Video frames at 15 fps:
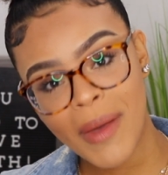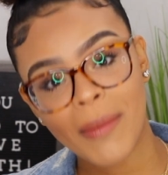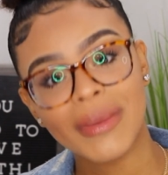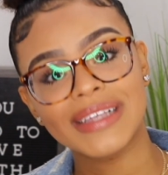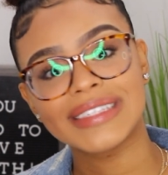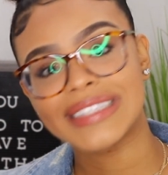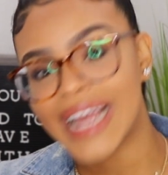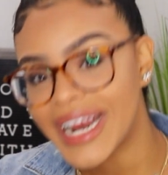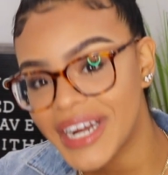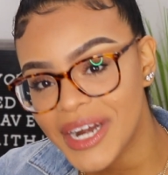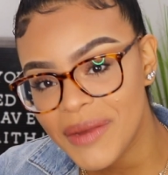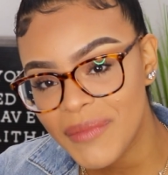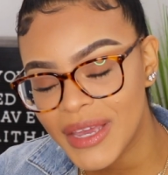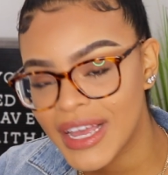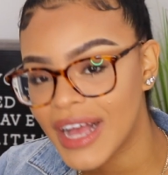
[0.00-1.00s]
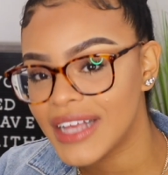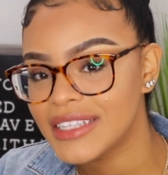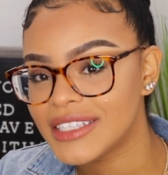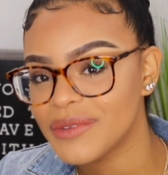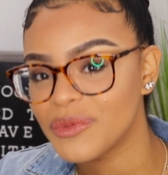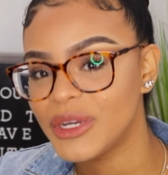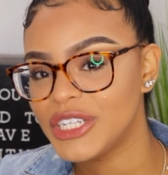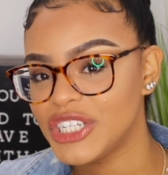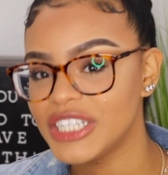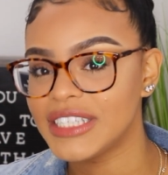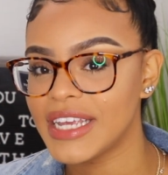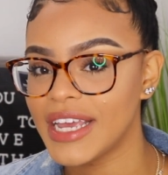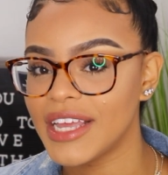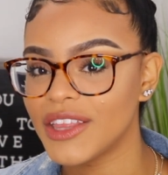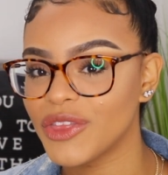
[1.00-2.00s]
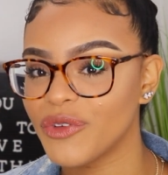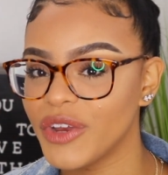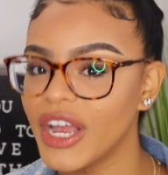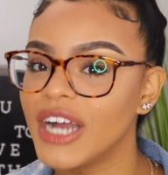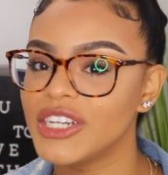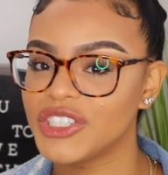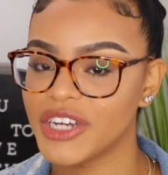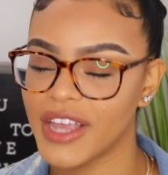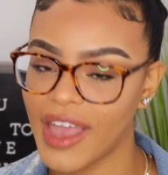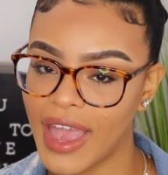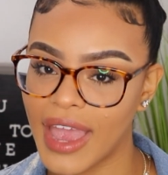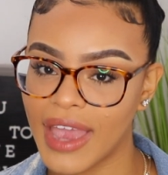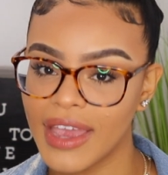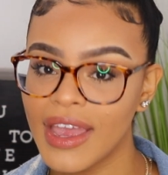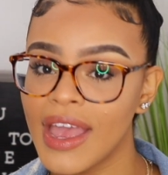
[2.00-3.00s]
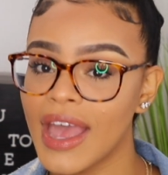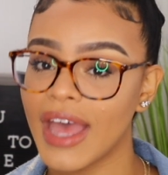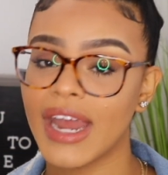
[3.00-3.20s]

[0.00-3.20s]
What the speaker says: I'm excited because we just hit 300K,